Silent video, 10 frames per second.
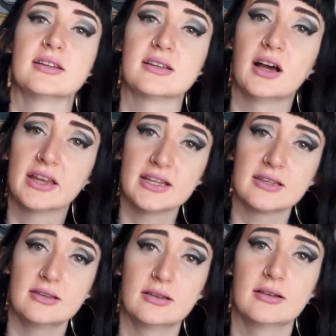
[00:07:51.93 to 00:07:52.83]
I
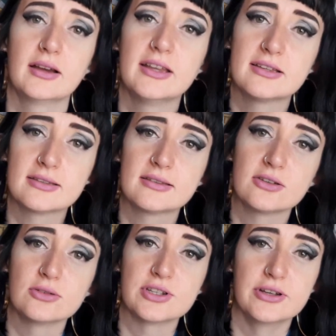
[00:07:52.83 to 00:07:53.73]
need to
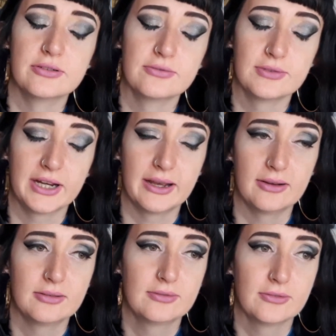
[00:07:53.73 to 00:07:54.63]
talk to you right now.
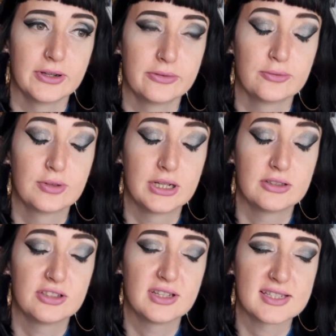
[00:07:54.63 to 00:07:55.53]

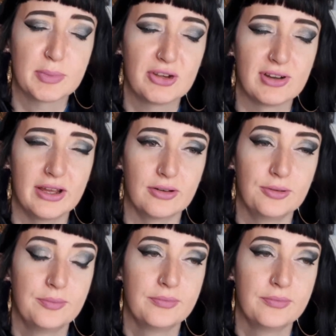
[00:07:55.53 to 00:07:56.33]
Let's be real.